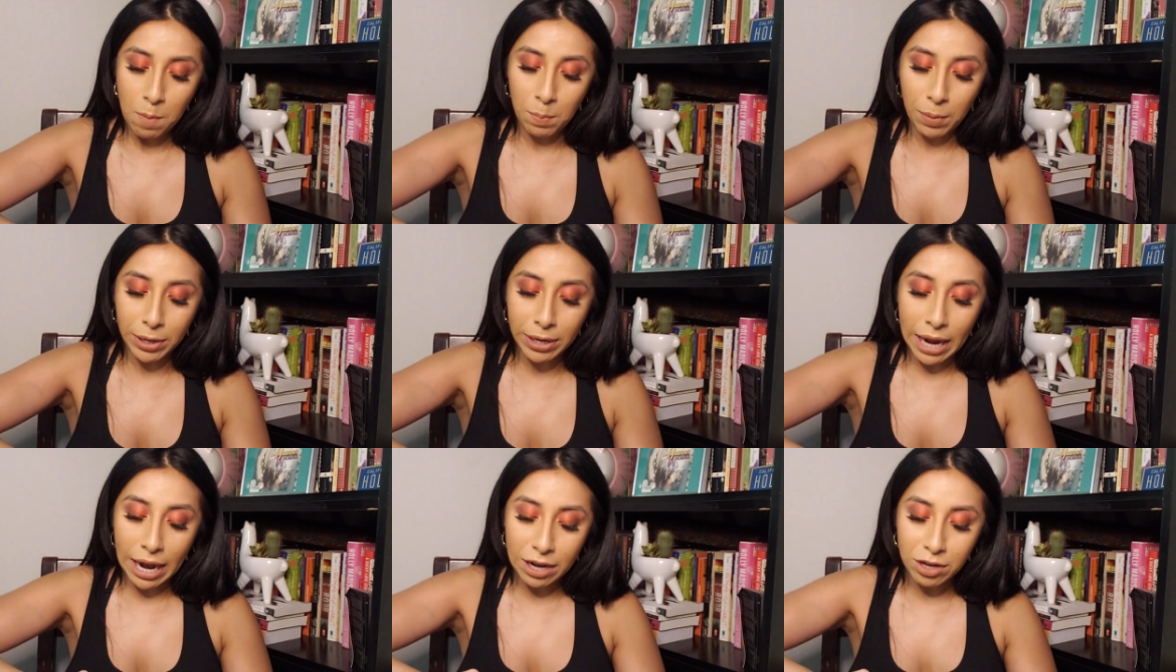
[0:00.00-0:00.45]

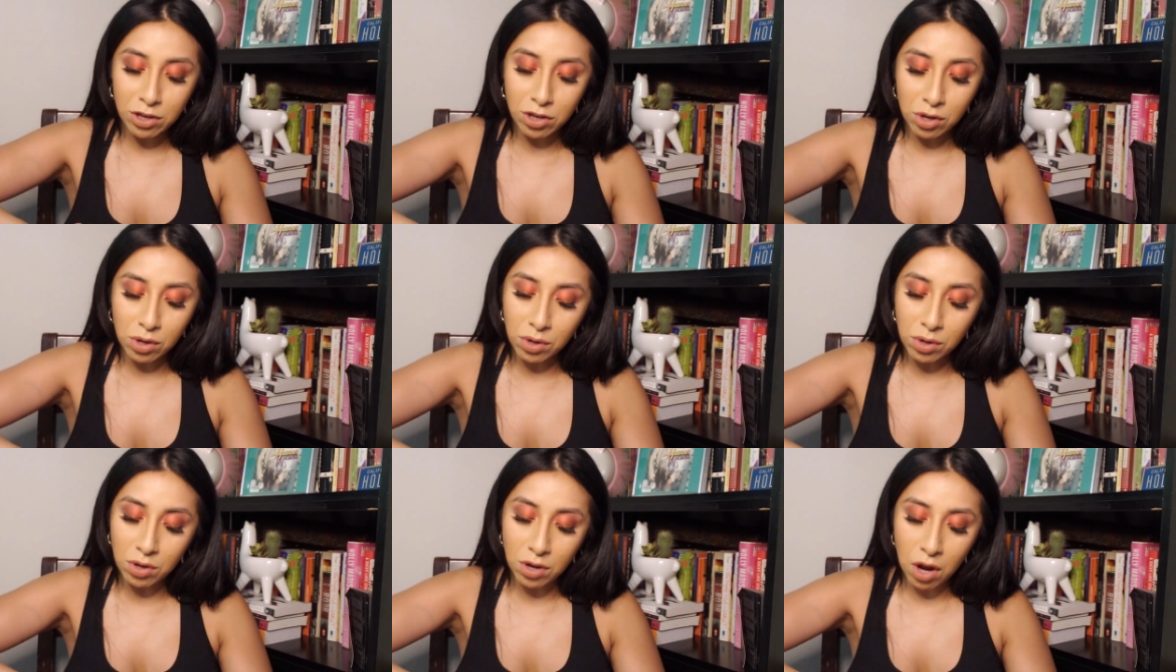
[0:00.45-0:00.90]
but I
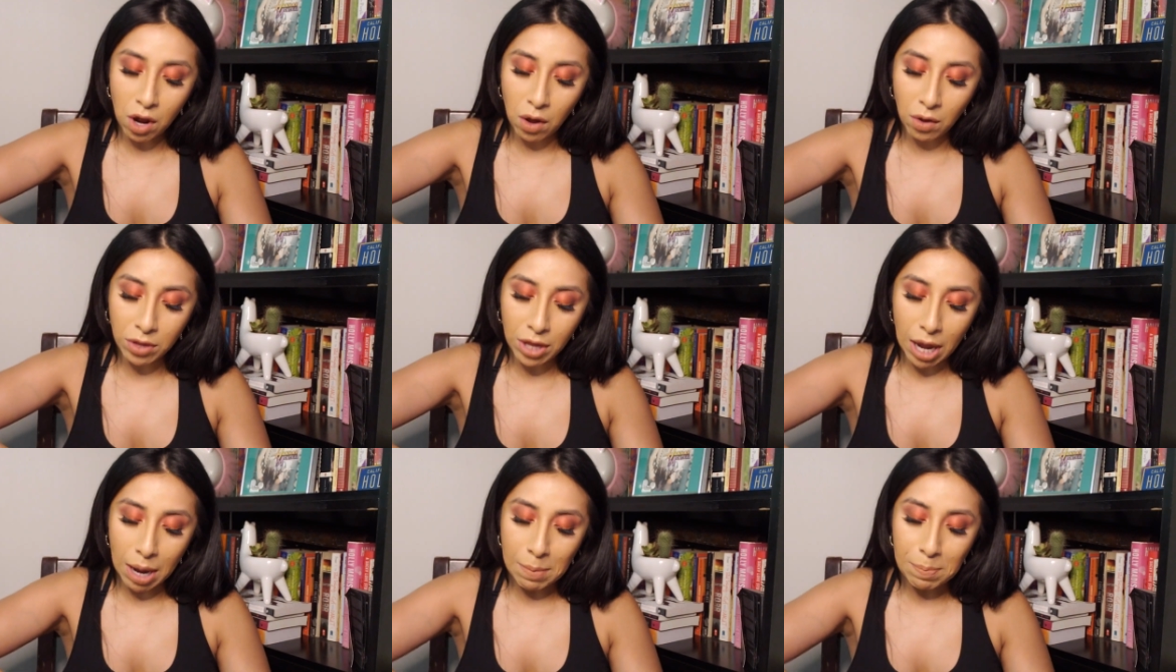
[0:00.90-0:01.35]
do
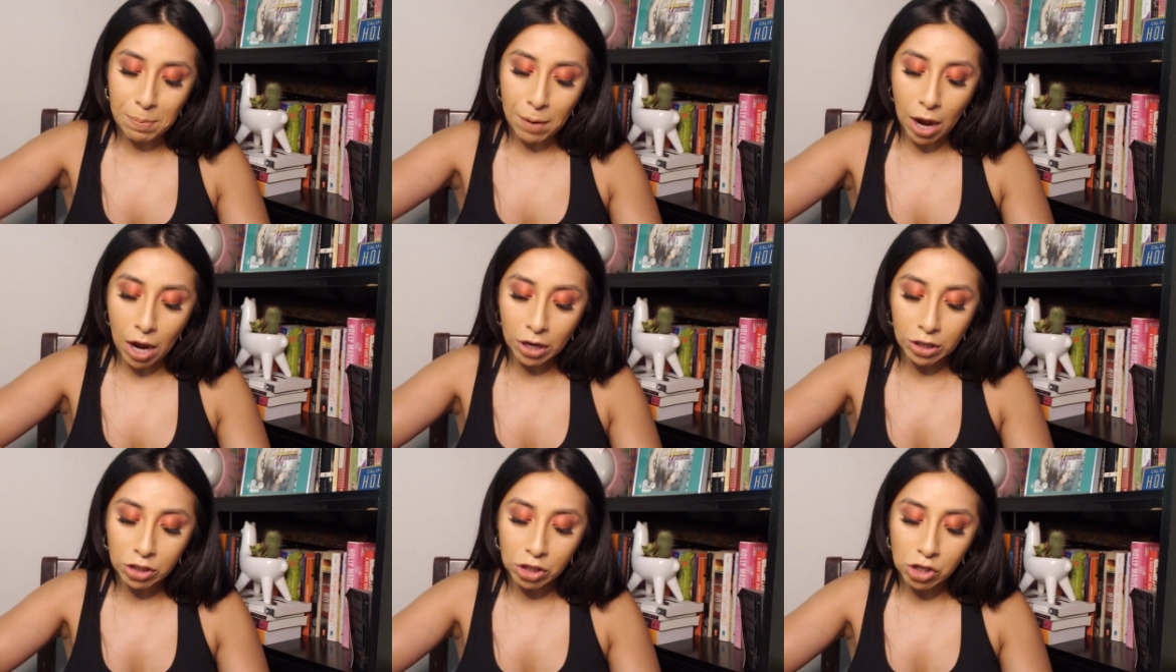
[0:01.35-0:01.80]
know that
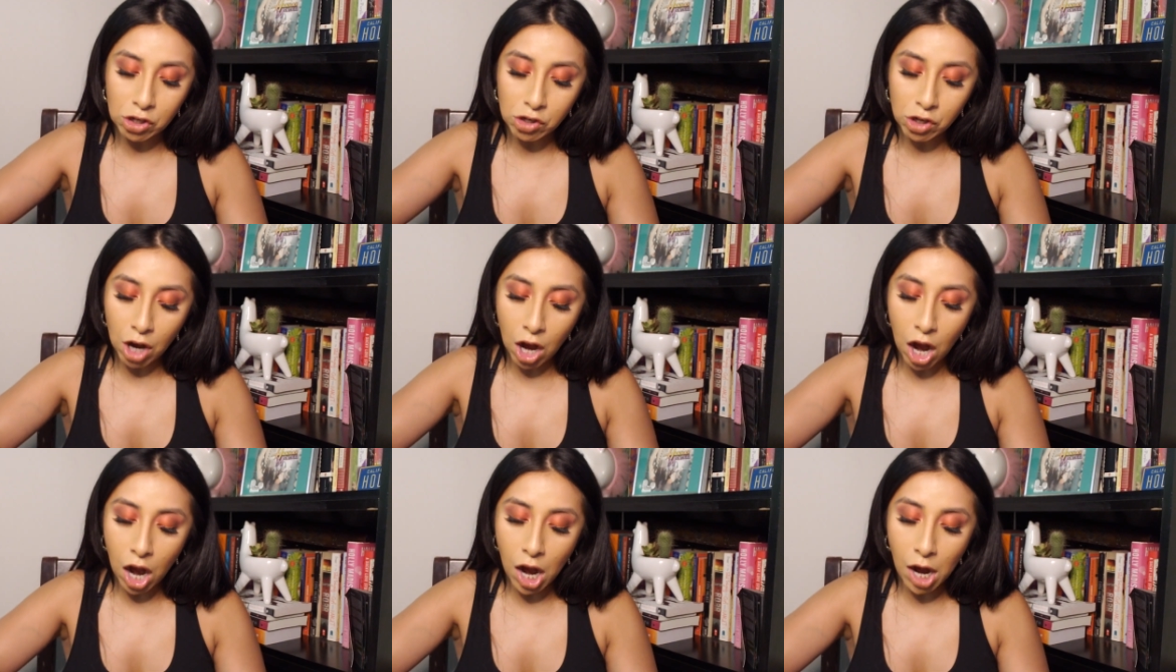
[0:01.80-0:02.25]

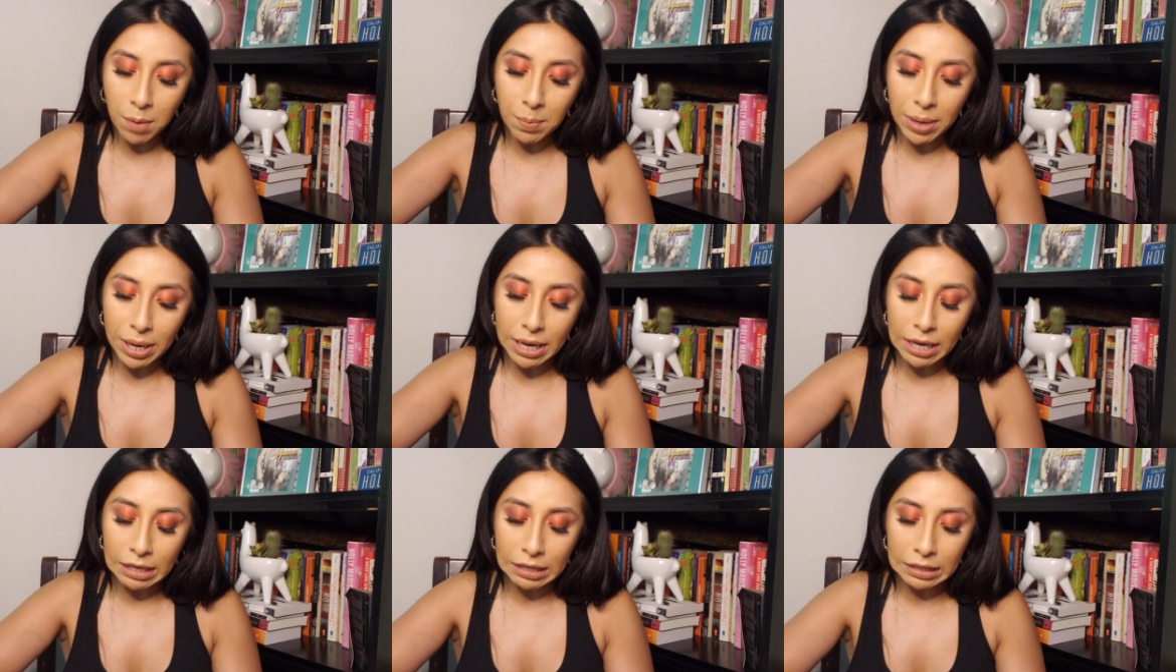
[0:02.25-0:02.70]

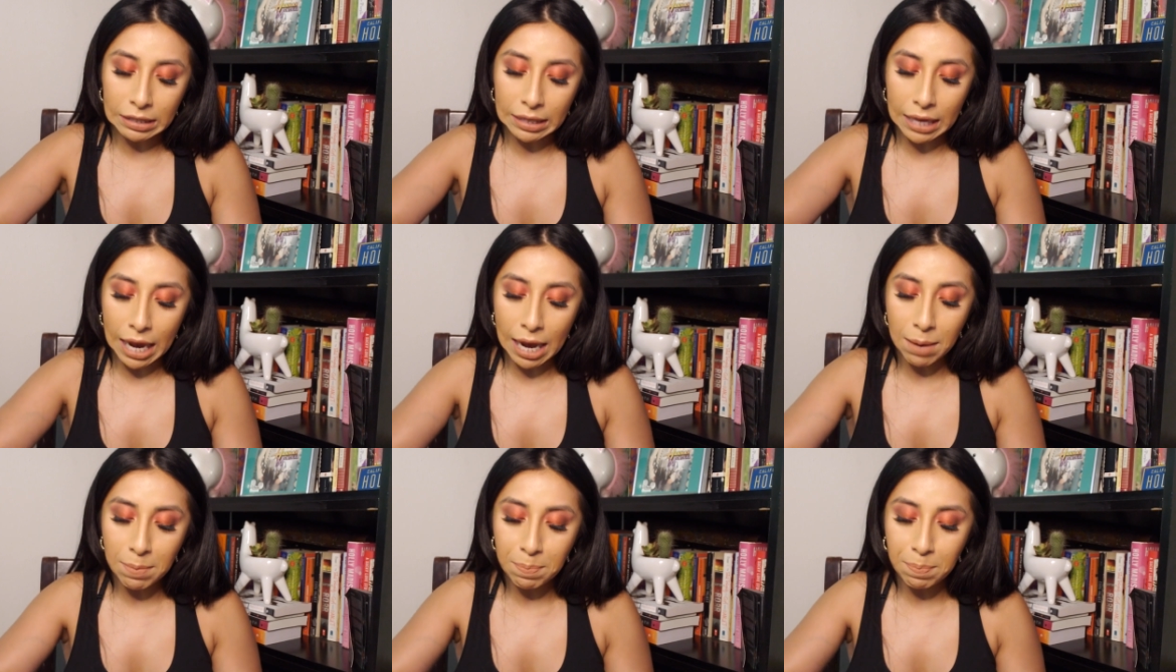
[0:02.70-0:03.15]
Boxycharm is
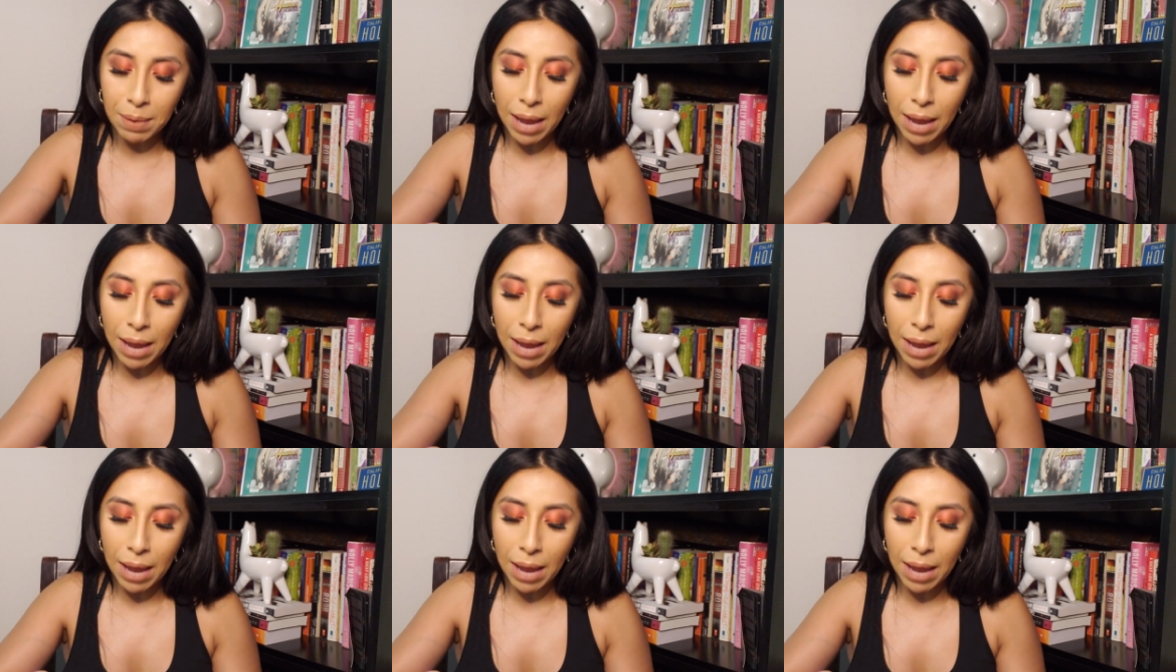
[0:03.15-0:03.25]
like